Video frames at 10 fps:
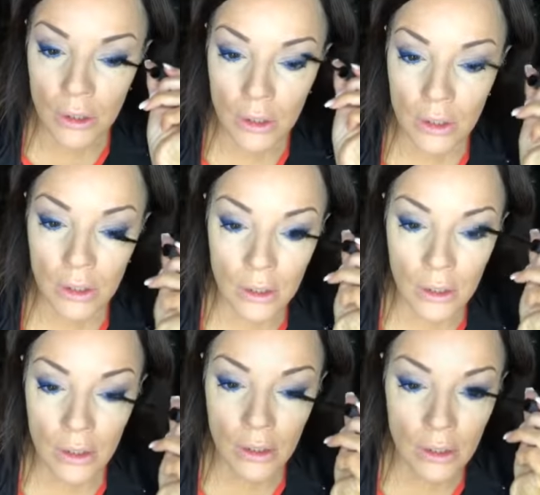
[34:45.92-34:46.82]

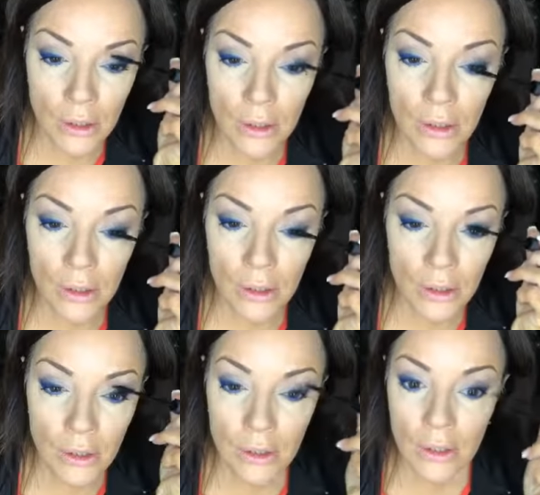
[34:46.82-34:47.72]

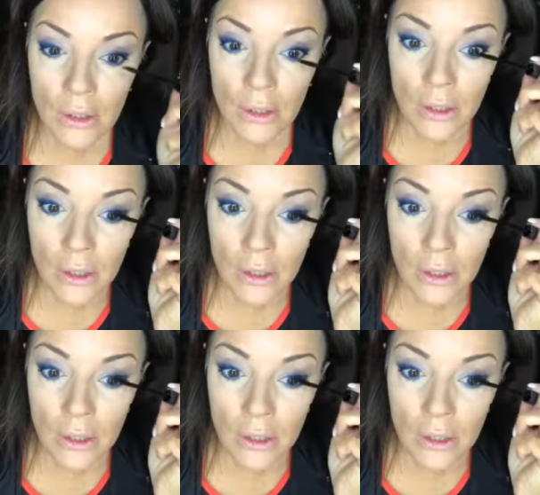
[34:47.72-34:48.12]
[no speech]